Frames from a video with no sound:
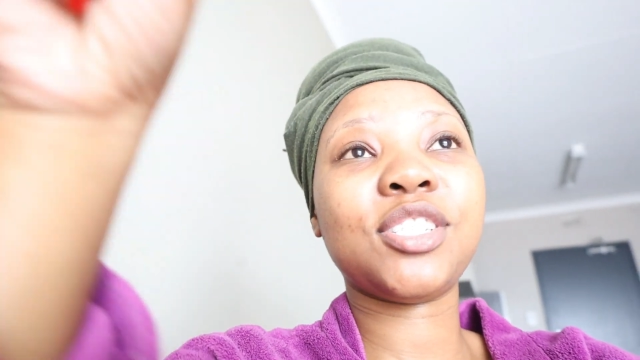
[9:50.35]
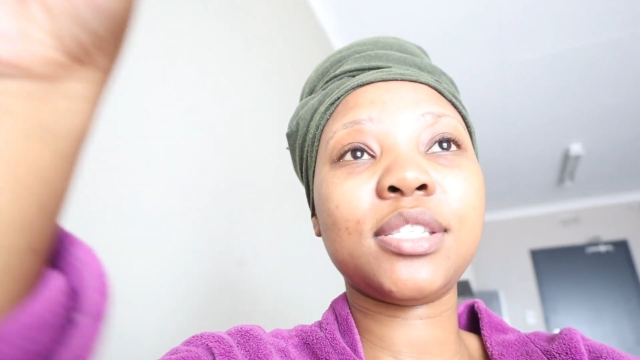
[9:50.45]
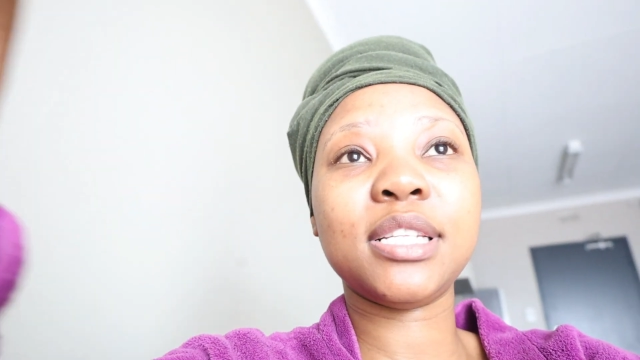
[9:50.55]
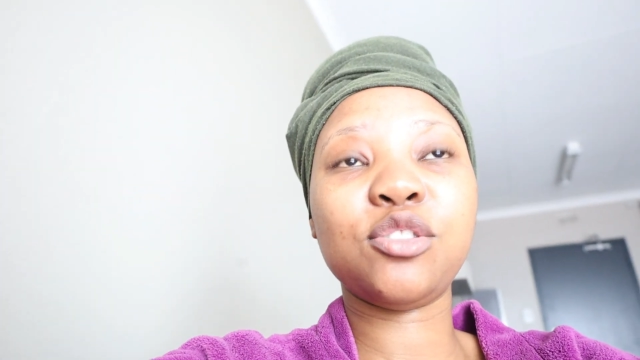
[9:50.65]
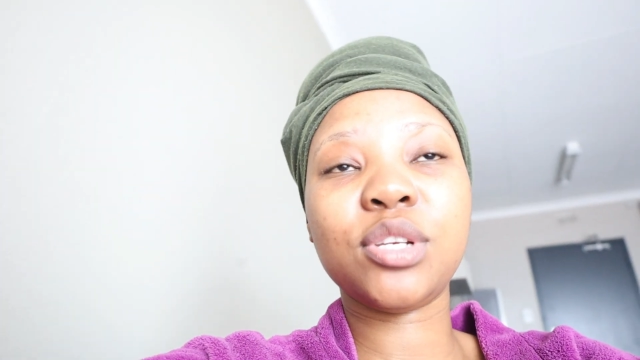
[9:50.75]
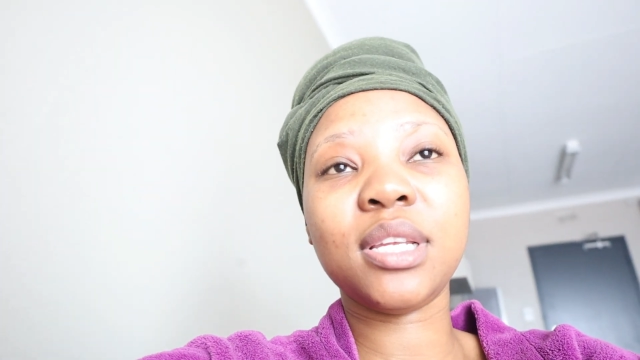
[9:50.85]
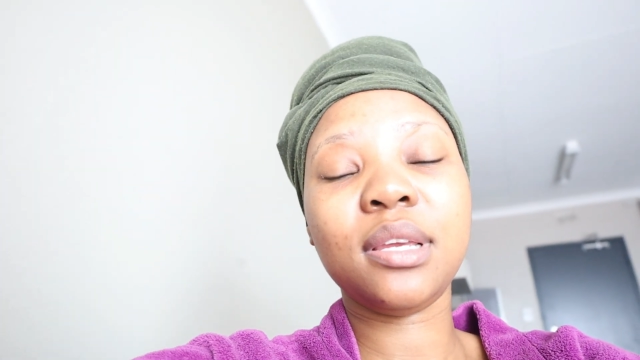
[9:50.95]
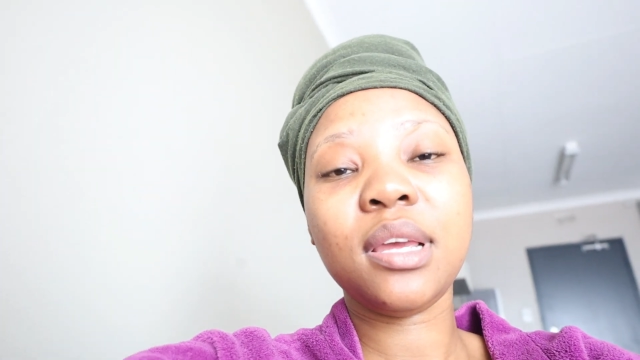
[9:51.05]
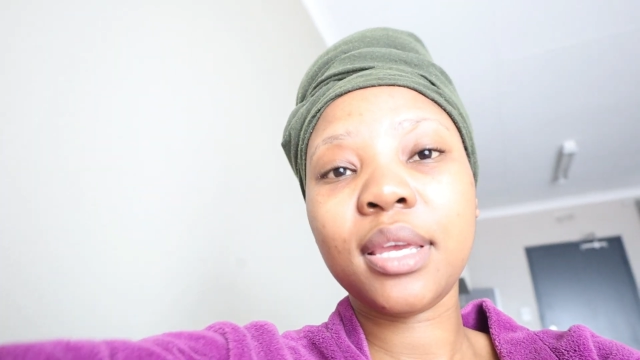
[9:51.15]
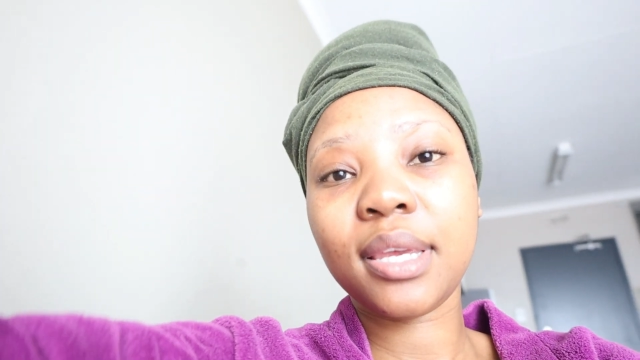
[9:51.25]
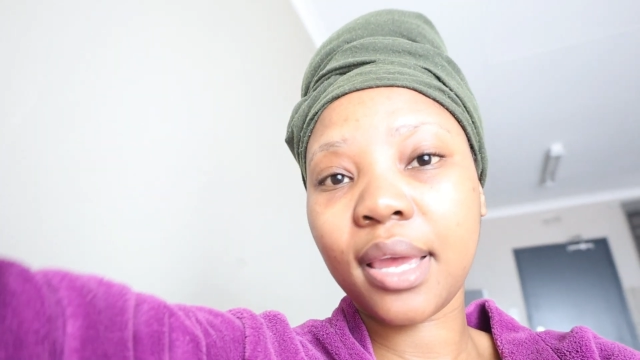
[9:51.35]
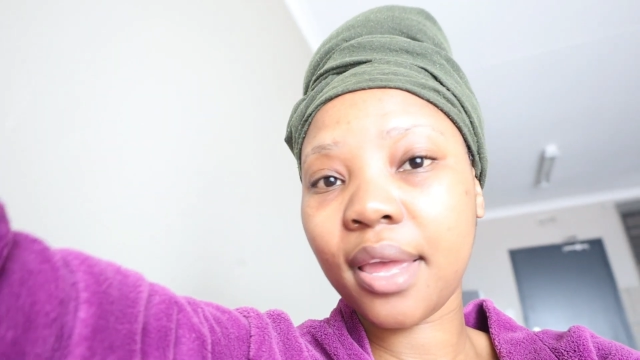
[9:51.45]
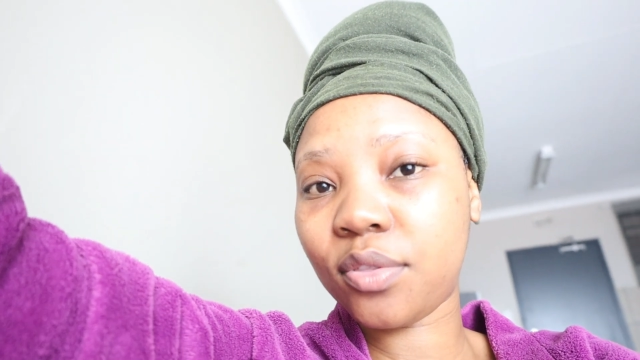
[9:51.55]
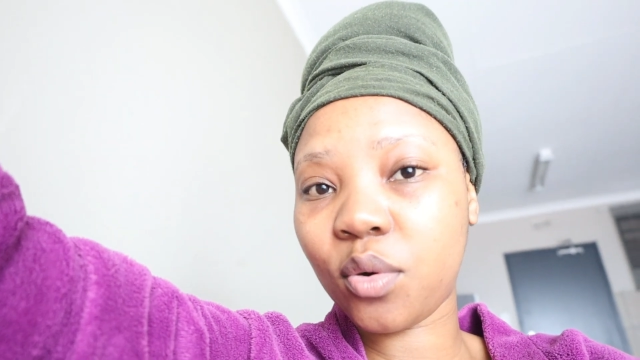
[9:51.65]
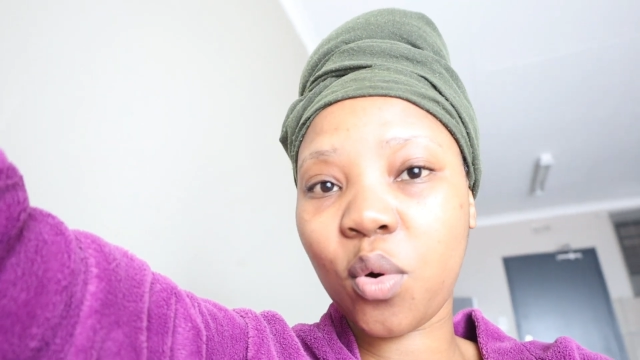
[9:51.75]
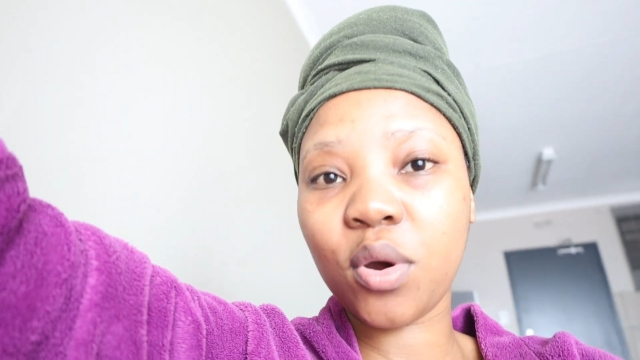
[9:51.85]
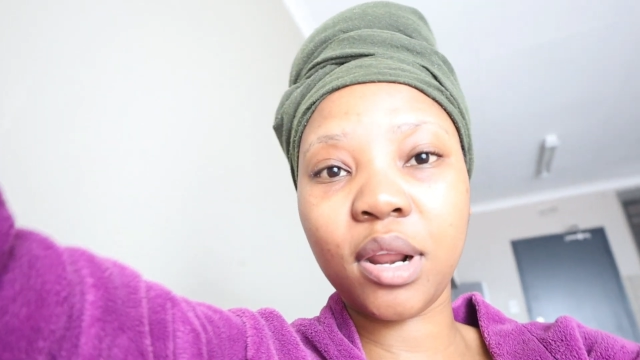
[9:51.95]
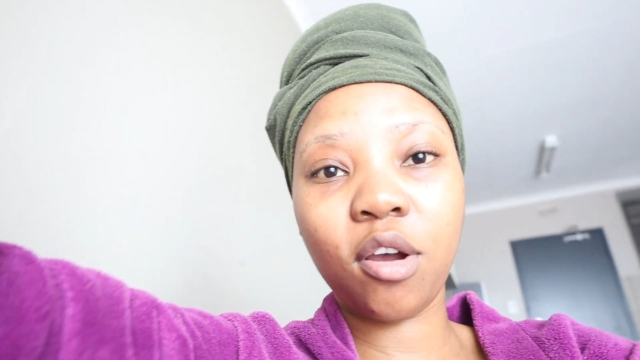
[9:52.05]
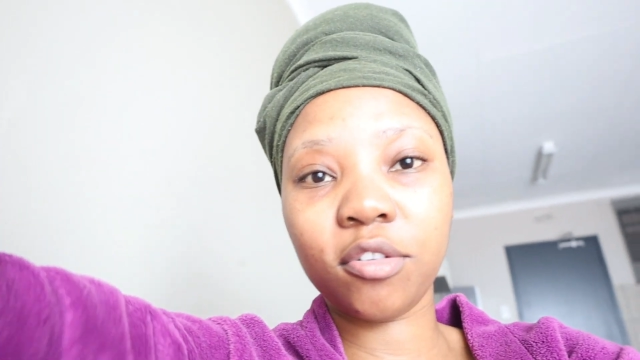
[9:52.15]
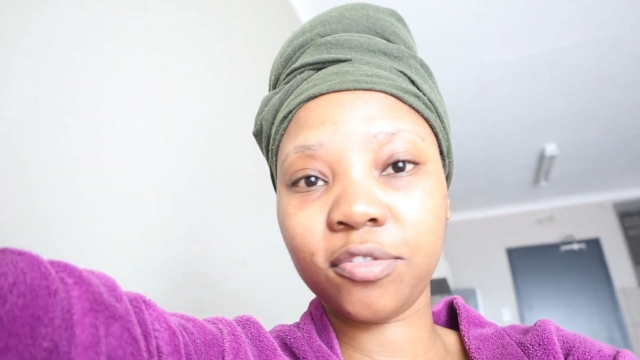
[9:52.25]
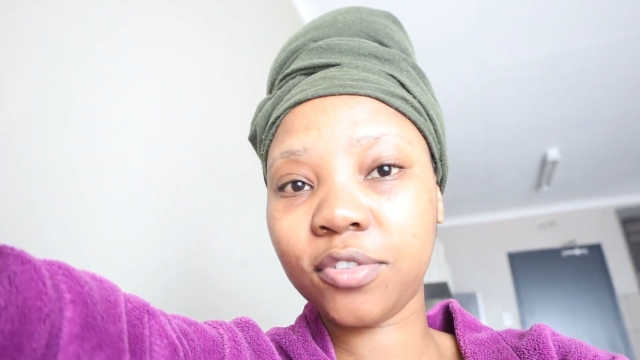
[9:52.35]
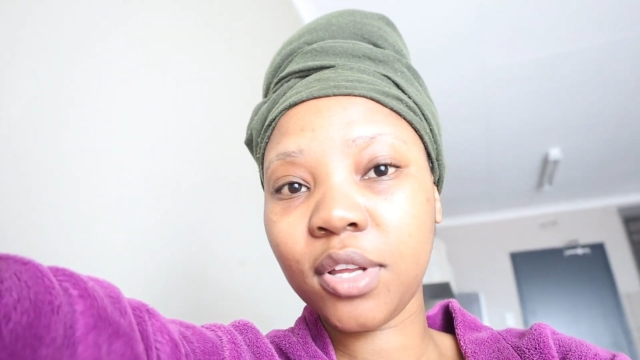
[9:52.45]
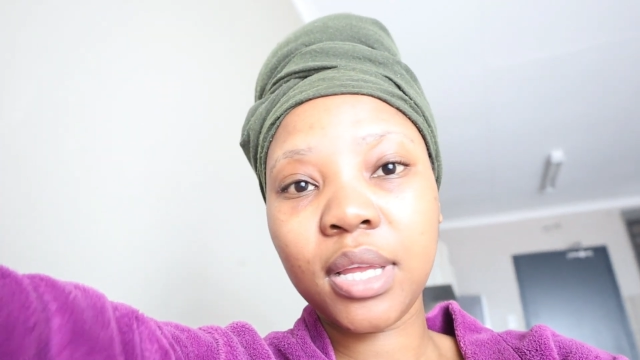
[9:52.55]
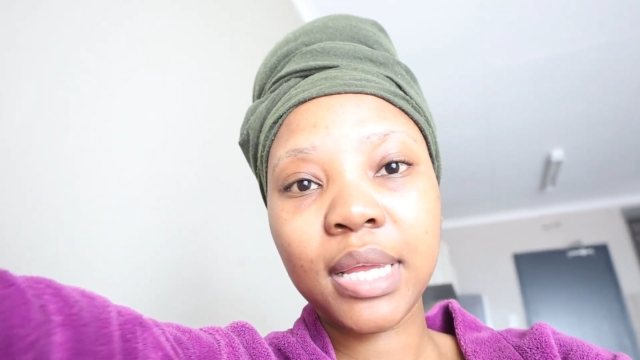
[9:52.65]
just literally here at the corner of